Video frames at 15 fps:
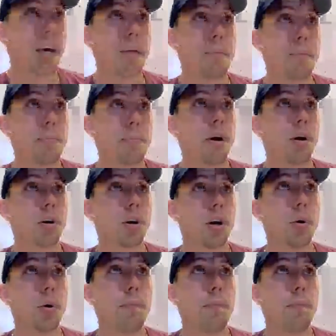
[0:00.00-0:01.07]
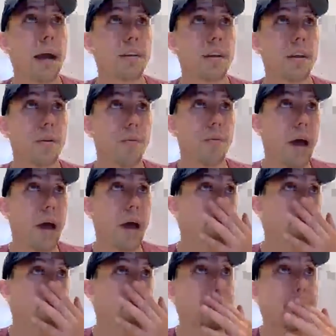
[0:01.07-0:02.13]
Maybe I'll go back to the Reddit
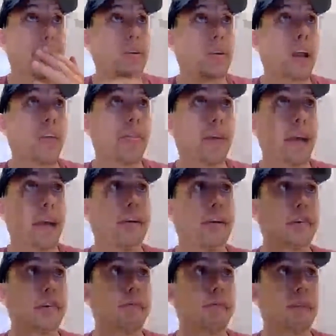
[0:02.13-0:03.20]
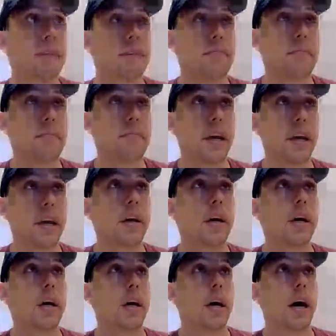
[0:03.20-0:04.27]
just to make sure nothing else has been submitted.
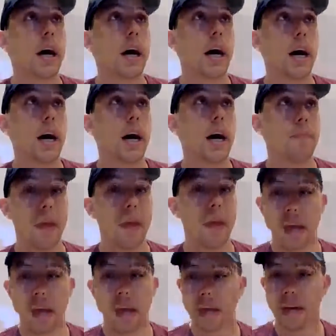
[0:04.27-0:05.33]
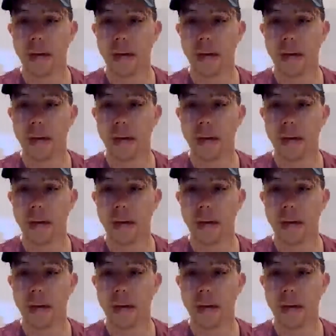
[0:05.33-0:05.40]
If